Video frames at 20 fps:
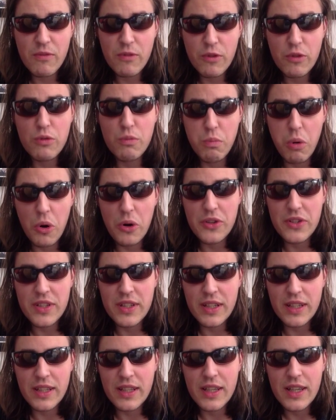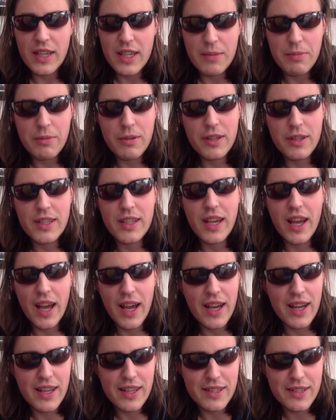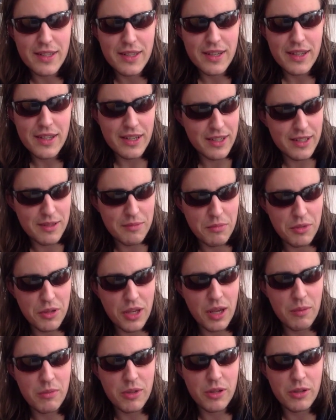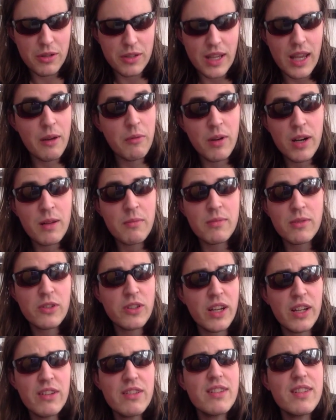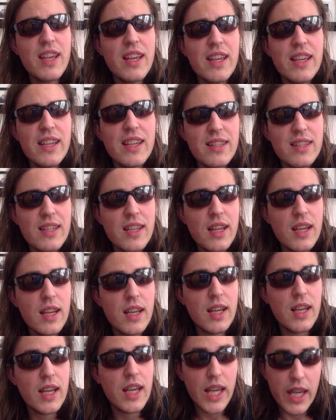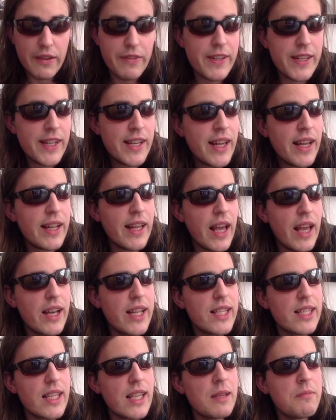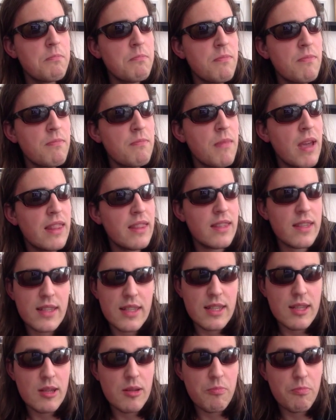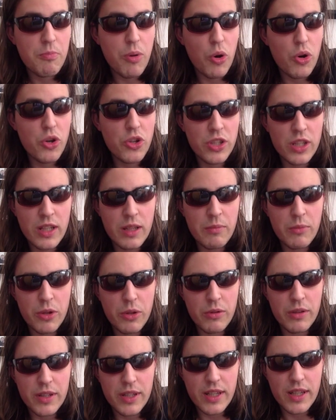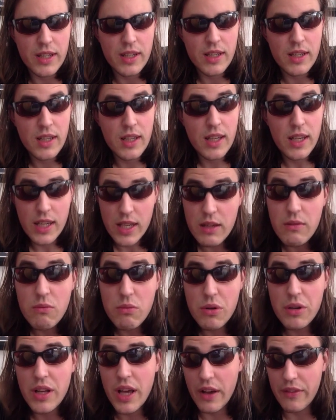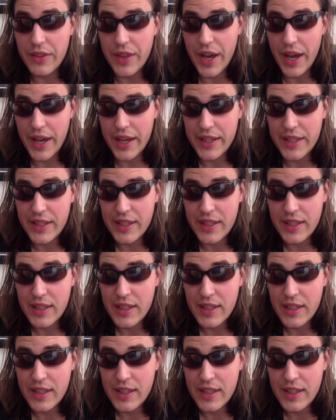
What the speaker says: food poisoning is because he has his immunity. And what I'm trying to say is, if he did not have his immense poison immunity, he would have died.